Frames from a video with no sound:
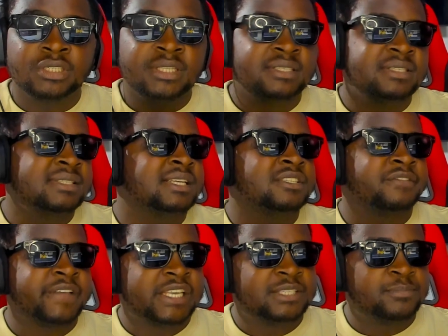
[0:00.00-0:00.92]
This is his
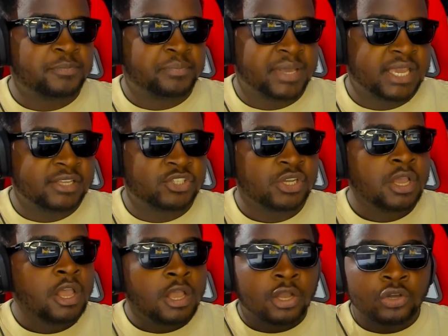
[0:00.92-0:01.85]
Facebook page.
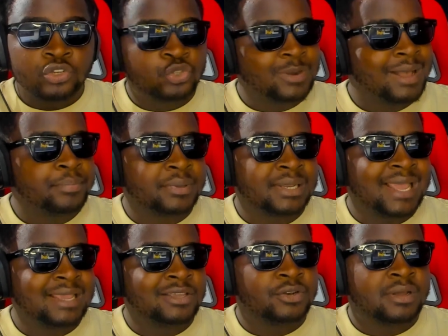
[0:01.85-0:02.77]
Go drop a
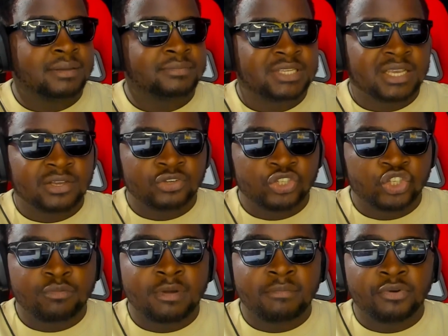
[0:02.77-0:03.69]
like, you know what I'm saying? Go
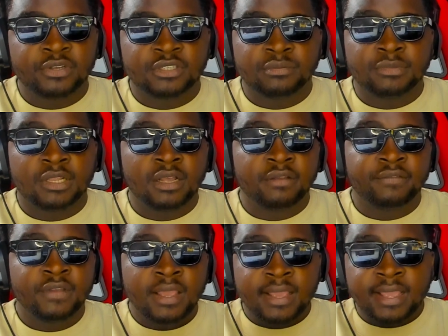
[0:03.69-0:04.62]
show my boy some love.
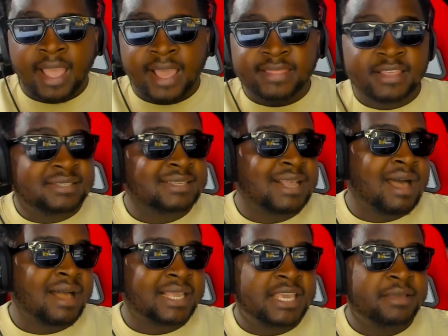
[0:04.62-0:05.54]
This is
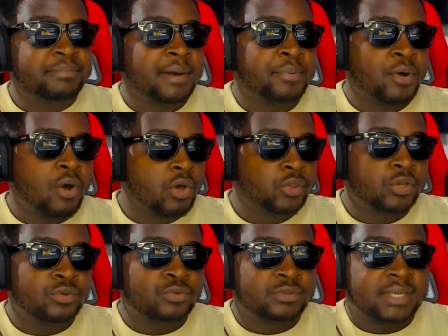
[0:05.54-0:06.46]
how I keep up with all the
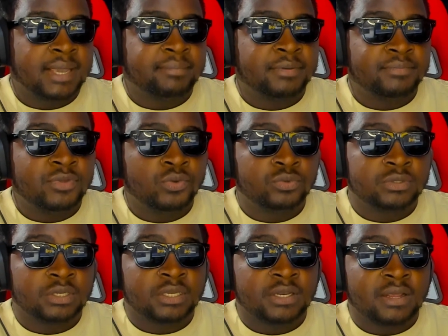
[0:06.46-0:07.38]
new Zambian
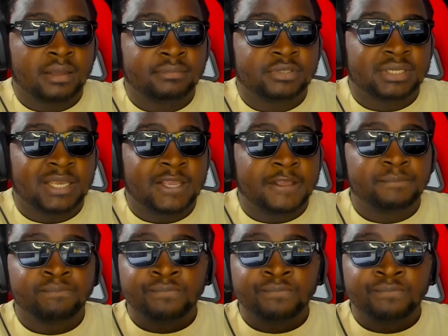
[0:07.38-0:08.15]
music, you know what I'm saying?